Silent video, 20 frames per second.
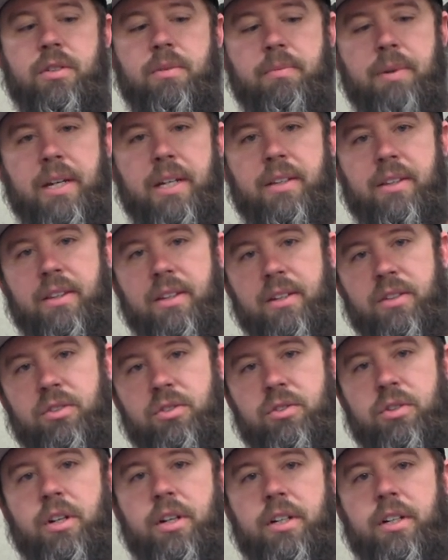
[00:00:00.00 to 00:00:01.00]
to make
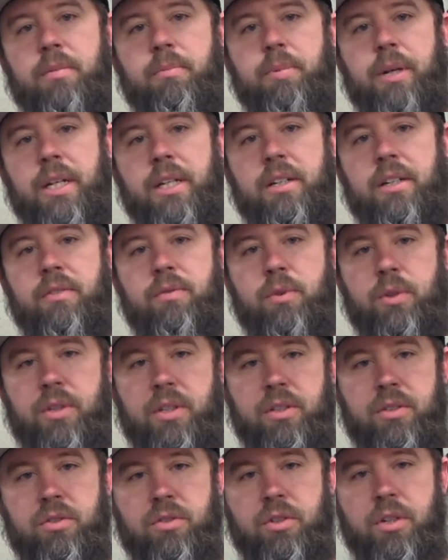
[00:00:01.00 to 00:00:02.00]
this truck competitive
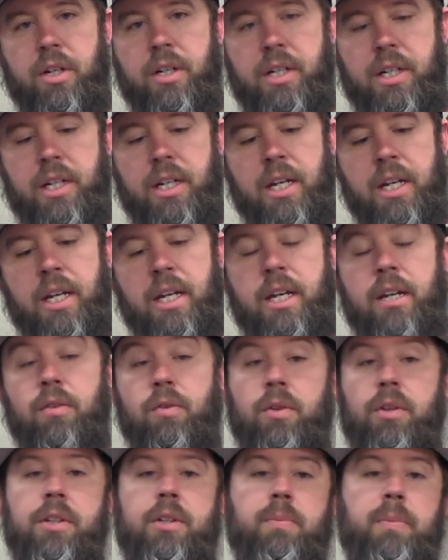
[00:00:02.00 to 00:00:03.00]
with this truck.
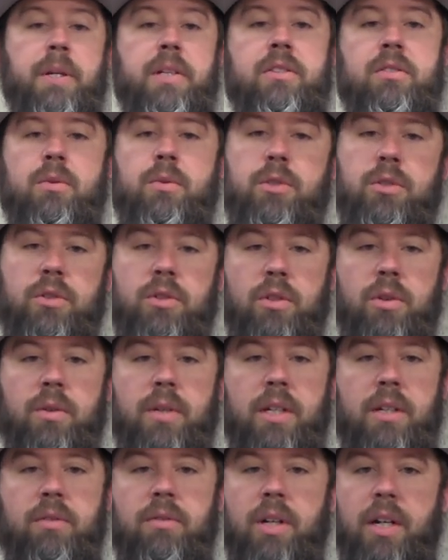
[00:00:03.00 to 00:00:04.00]
Really depends on what you're
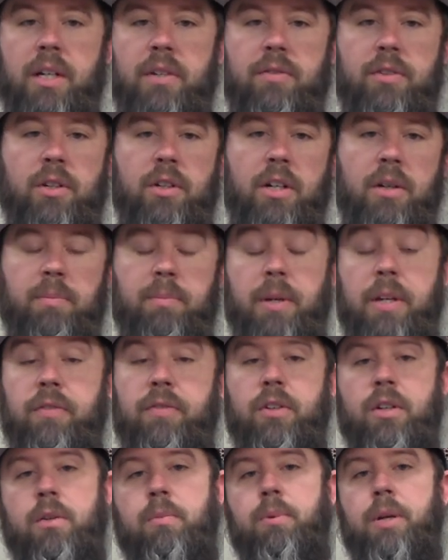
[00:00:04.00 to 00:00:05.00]
doing, right? If
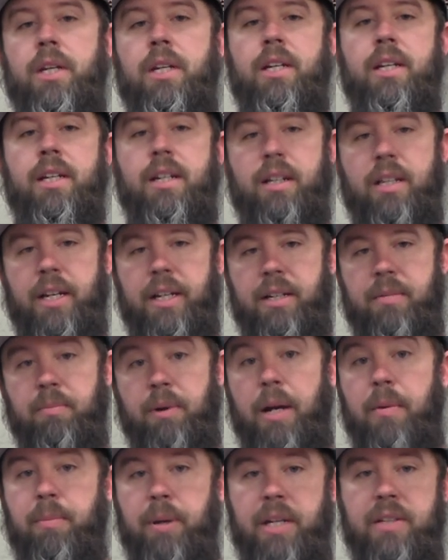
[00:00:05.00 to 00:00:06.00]
you're competing in like
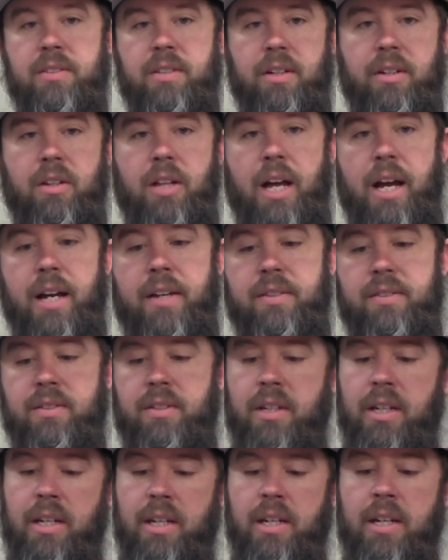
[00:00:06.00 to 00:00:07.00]
my basic
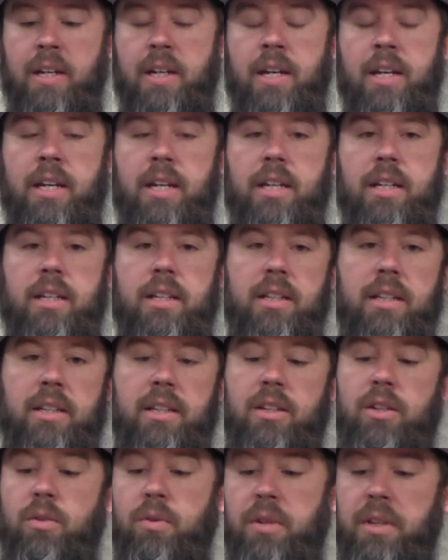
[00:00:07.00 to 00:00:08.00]
class,
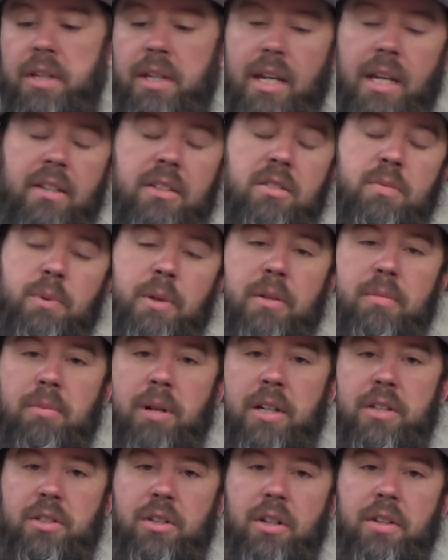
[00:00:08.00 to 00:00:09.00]
you really can't spend
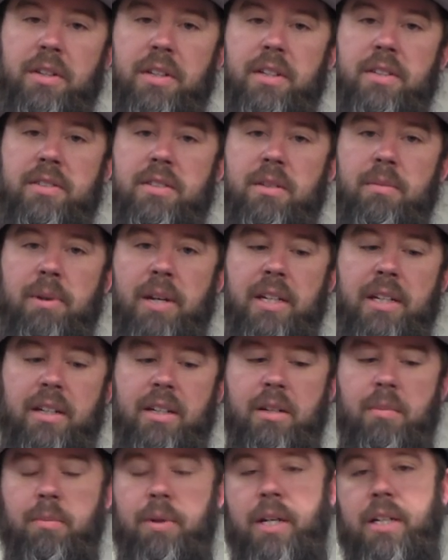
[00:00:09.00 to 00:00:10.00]
much on this to make
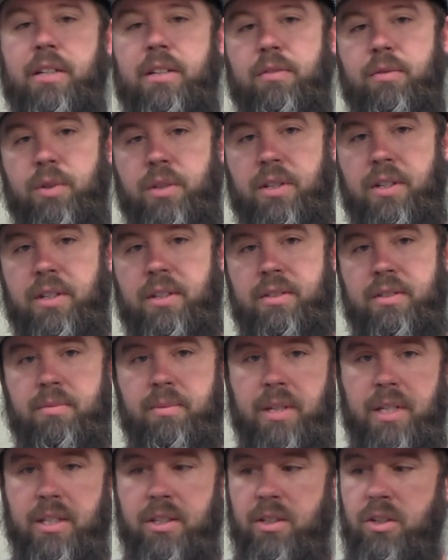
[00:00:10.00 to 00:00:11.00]
it competitive with this.
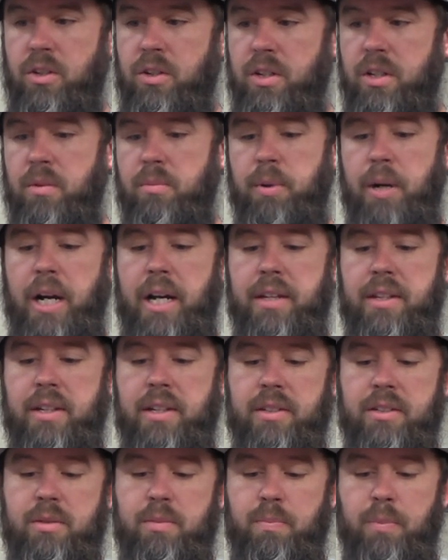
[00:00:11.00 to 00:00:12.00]
I mean, you're going to buy
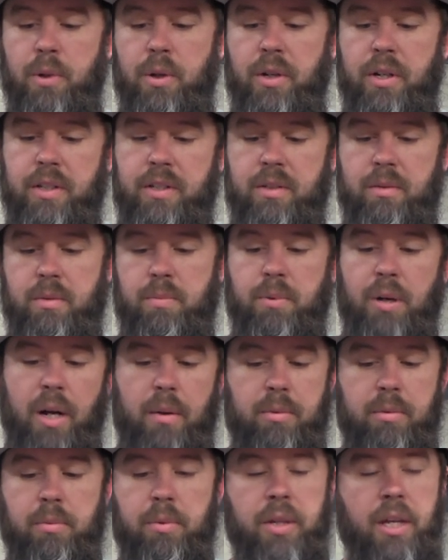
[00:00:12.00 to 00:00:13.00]
this, put
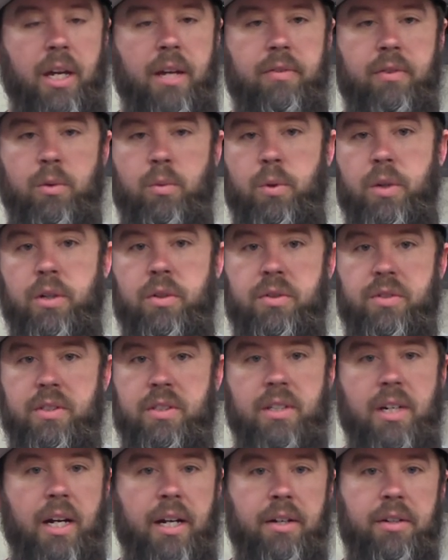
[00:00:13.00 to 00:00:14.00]
probably heavy wheels
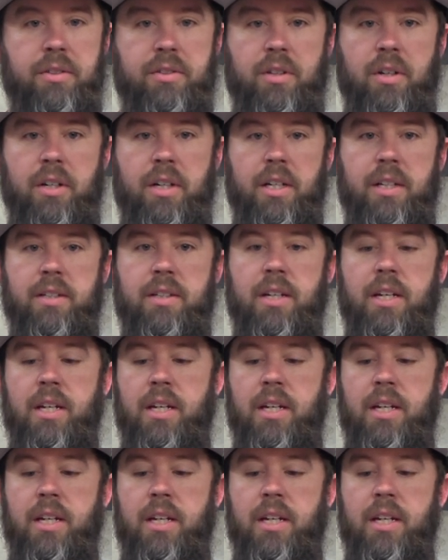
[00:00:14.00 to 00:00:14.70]
and tires on it,